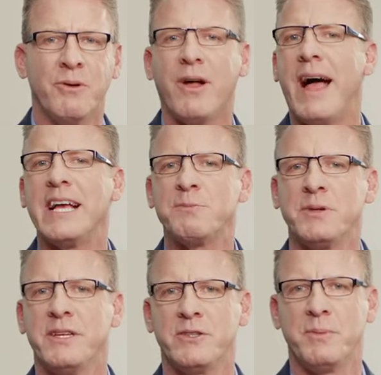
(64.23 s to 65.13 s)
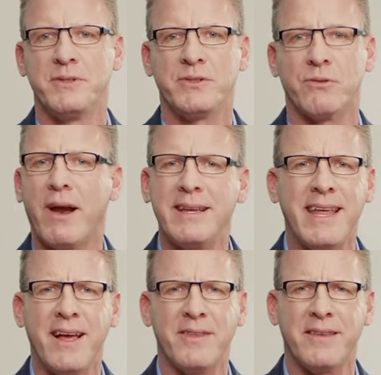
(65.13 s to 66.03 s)
where I'll ask participants to write
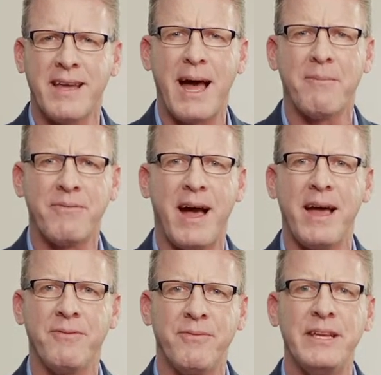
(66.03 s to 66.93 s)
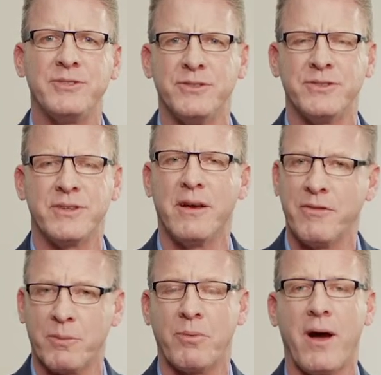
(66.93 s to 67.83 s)
down the top 5 features of
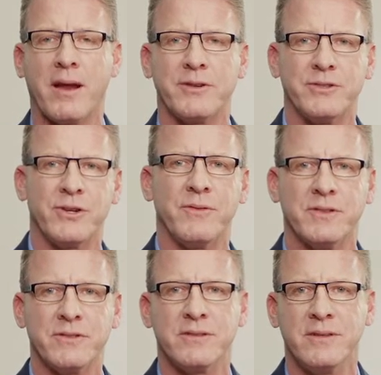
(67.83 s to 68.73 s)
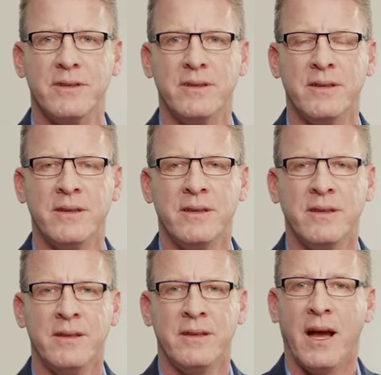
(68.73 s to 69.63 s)
their product or service.
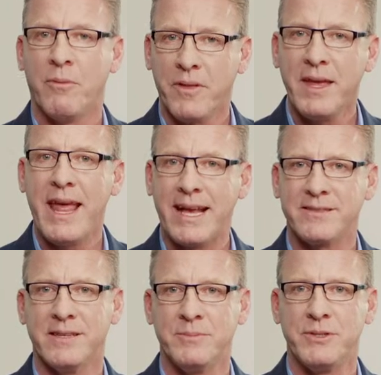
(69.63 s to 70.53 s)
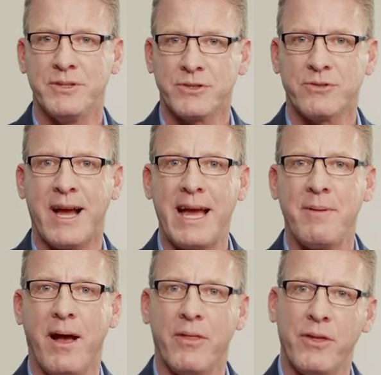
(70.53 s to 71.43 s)
I will then ask them to
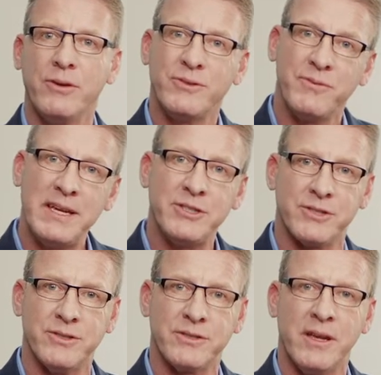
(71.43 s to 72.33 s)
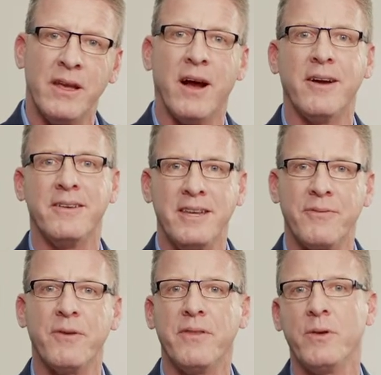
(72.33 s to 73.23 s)
describe how those features are
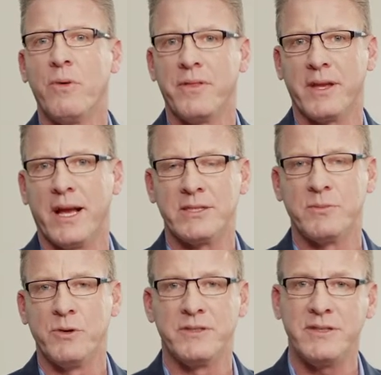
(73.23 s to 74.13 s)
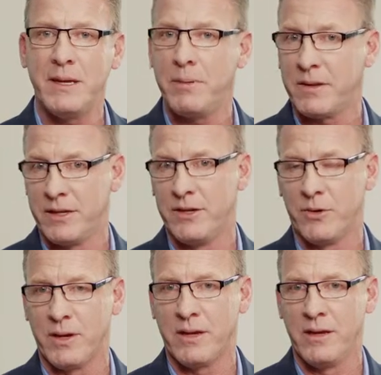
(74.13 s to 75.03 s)
different than what the customer is typically
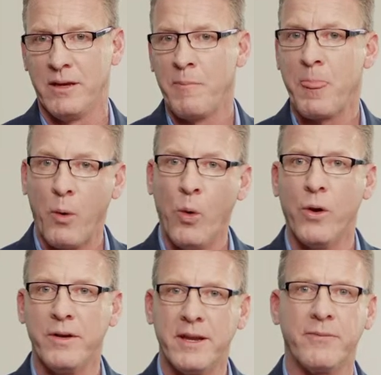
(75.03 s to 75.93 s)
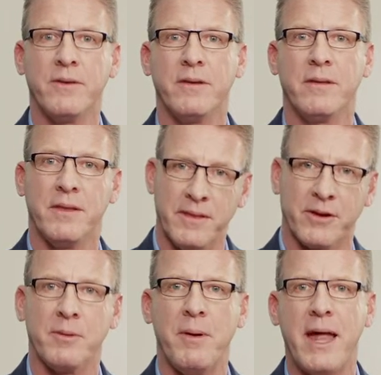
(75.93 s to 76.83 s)
doing or different than
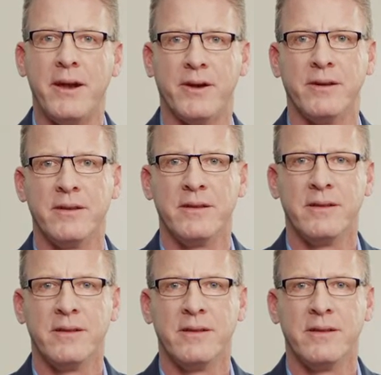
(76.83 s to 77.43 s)
their competitor.